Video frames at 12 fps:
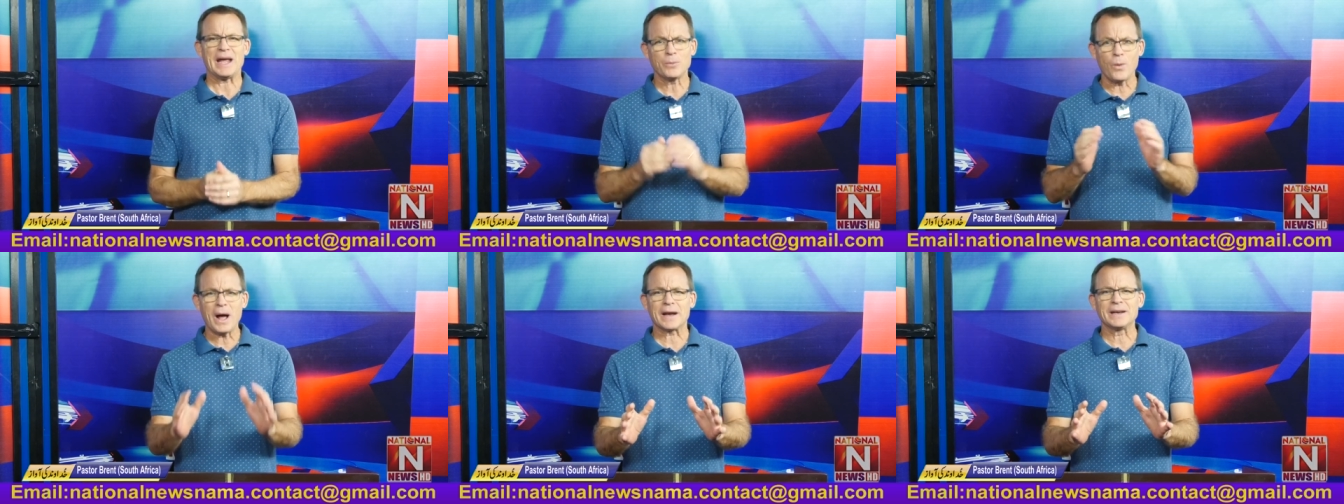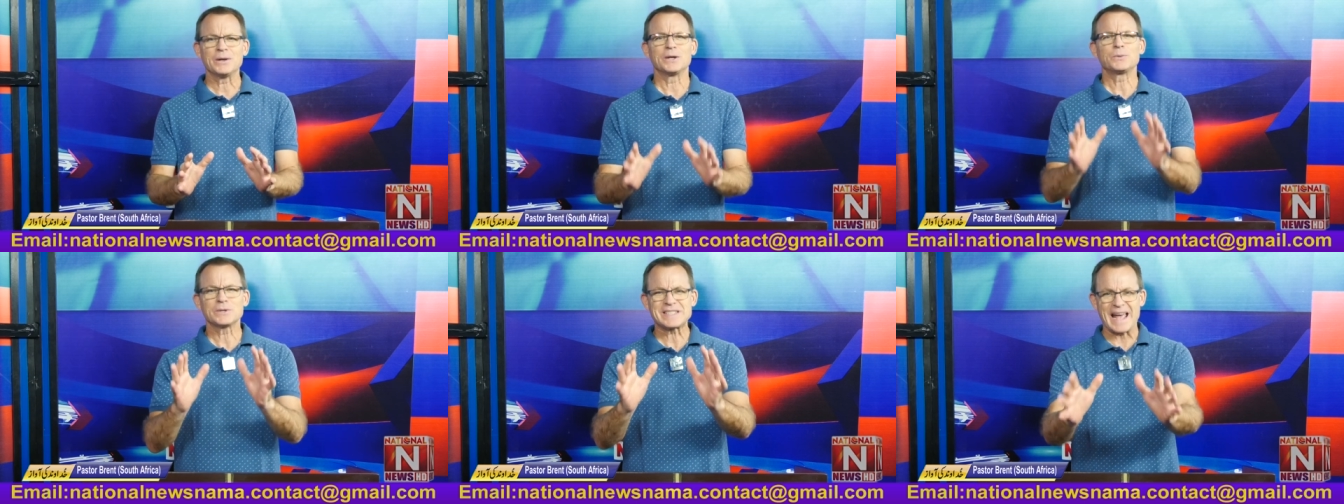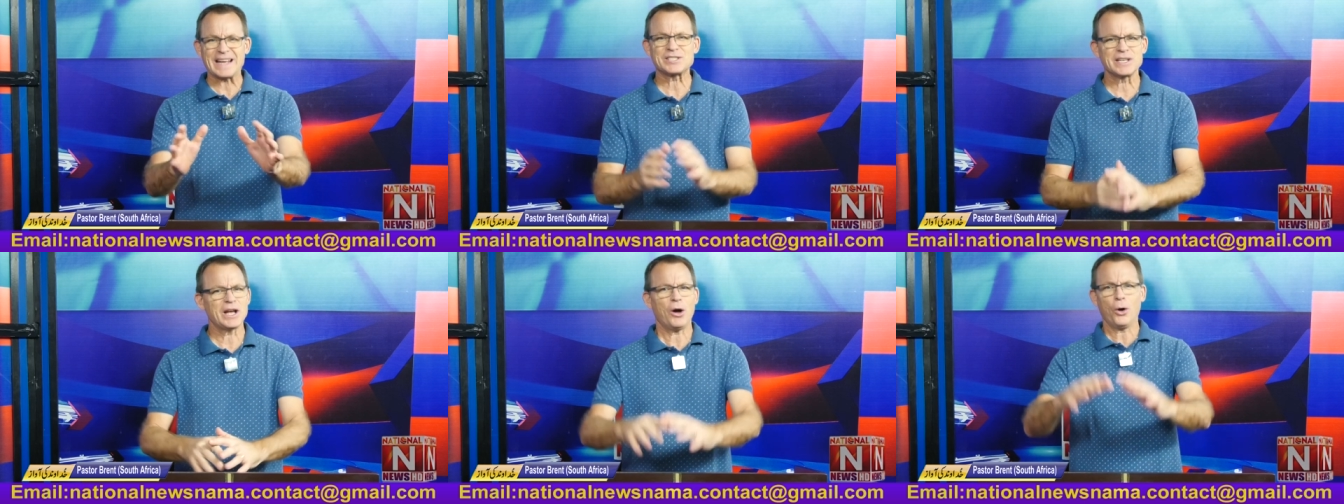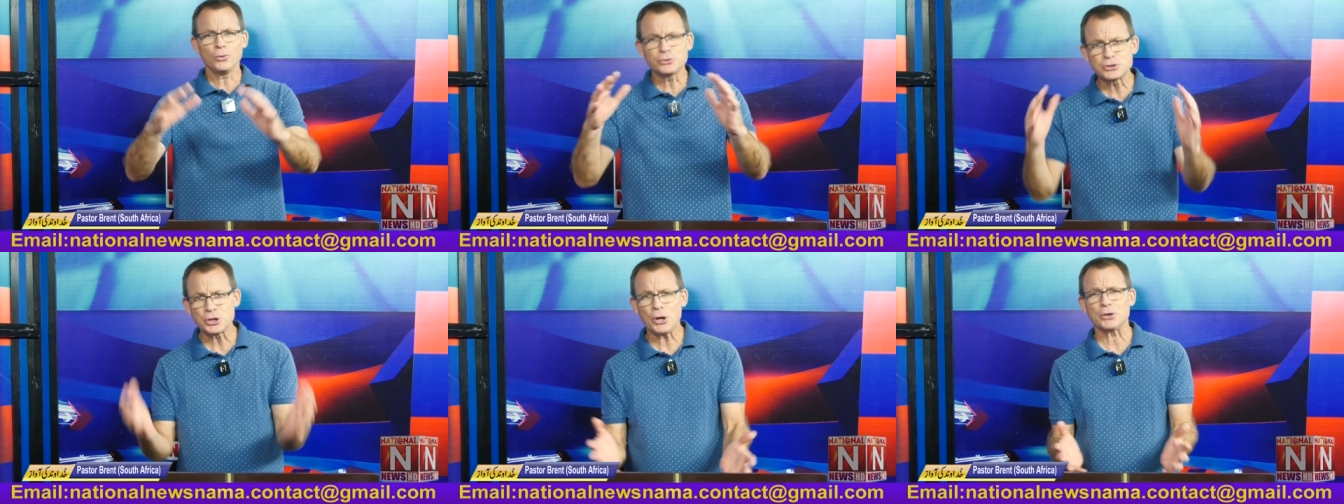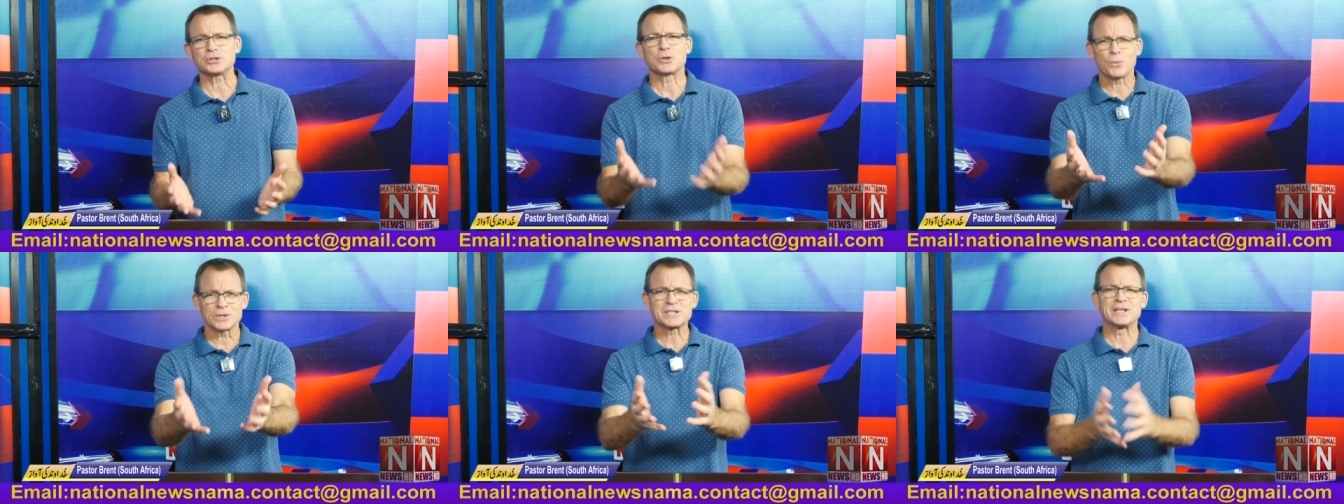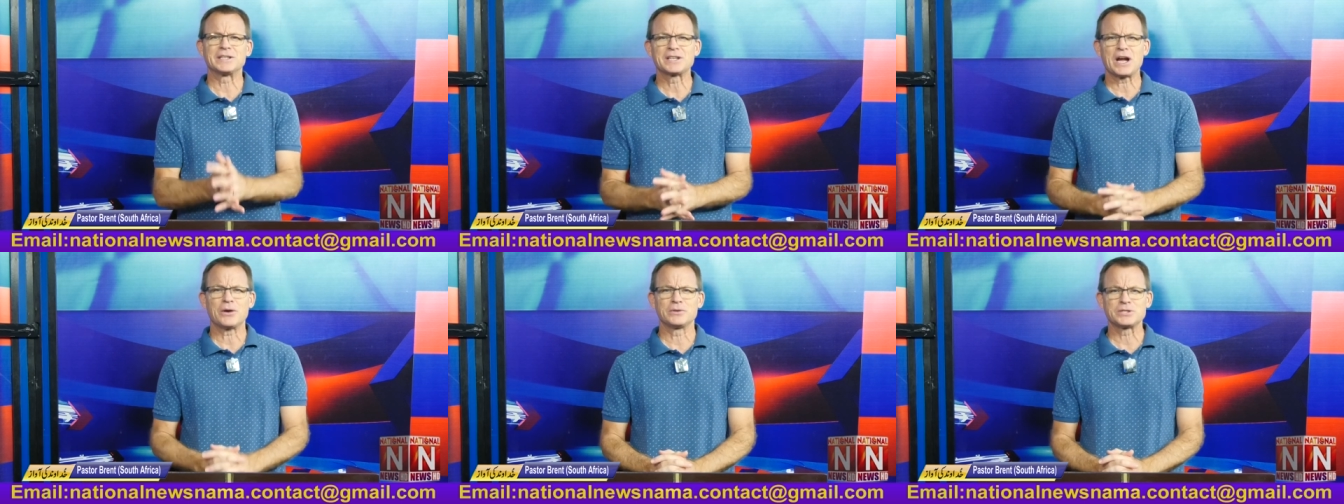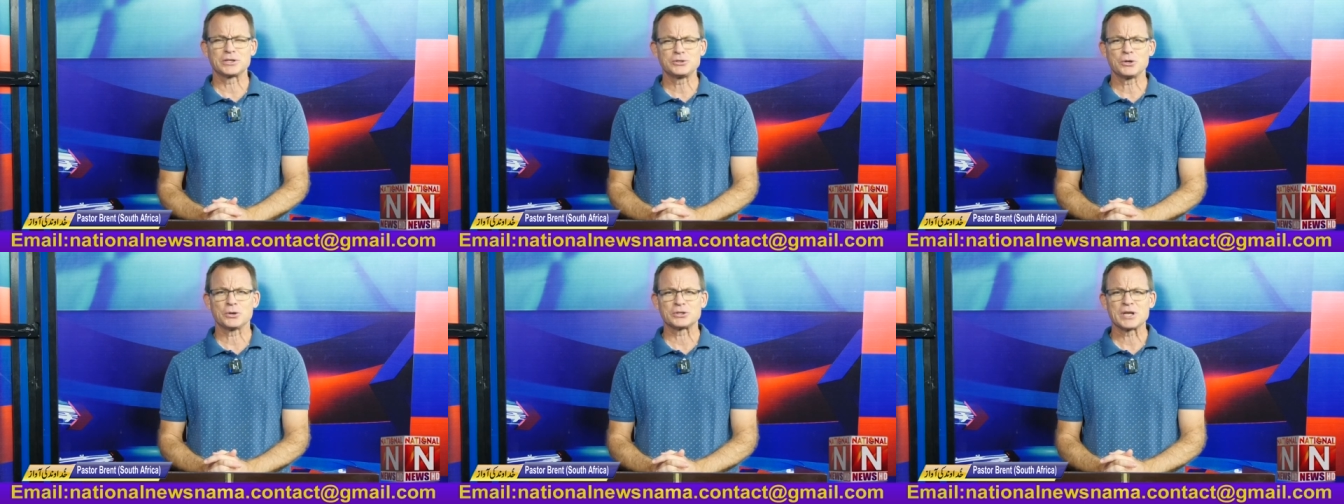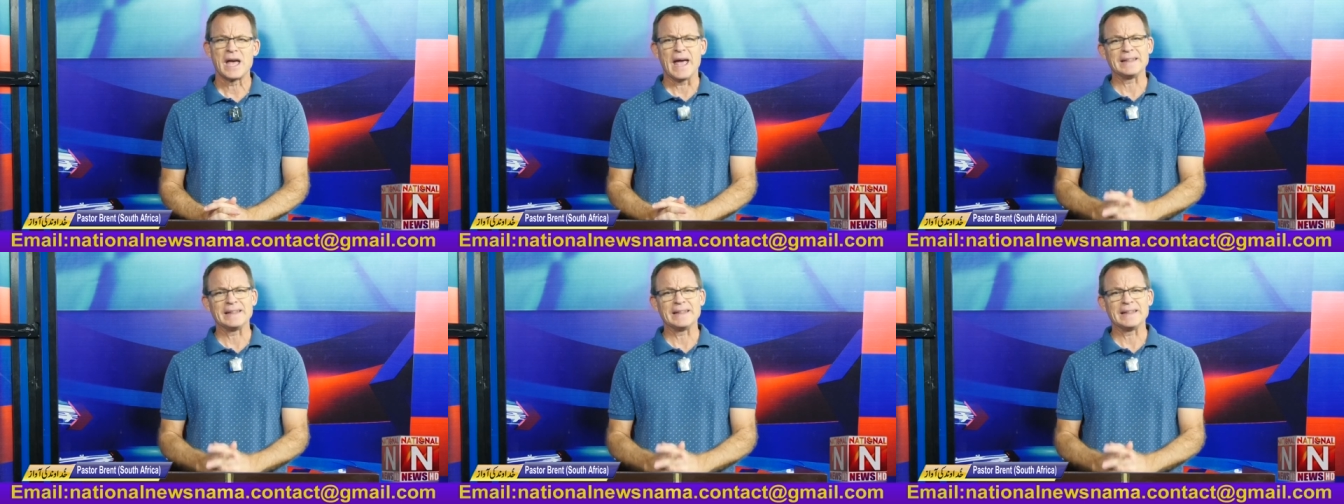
and one, it was actually a whole church was an encouraging church,